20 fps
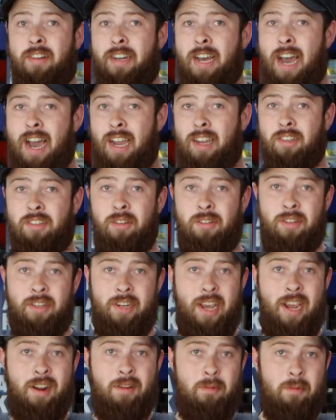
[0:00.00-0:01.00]
dye. So
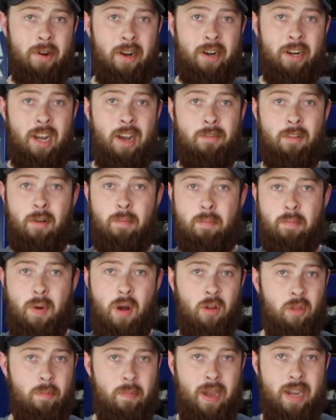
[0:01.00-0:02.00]
today we're going to cover
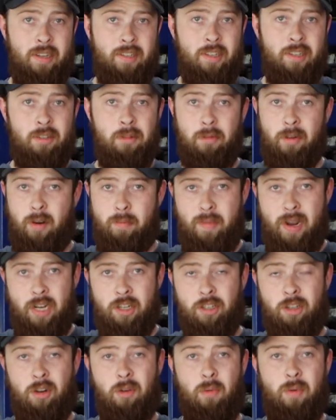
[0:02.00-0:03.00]
both bases. We're going to
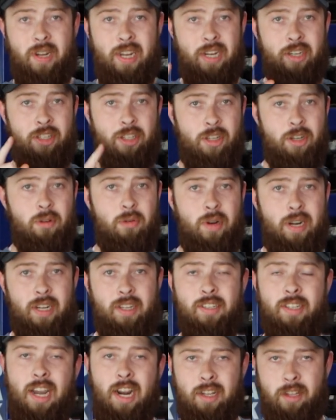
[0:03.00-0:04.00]
make sure we get you
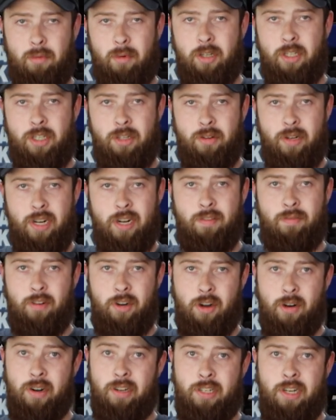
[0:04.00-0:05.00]
exactly what you need
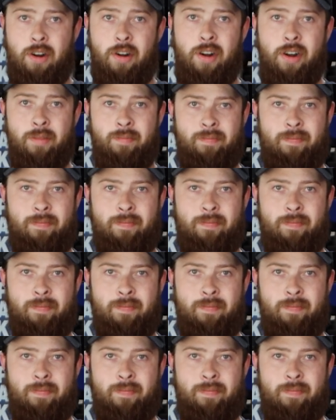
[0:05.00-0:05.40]
for your interior.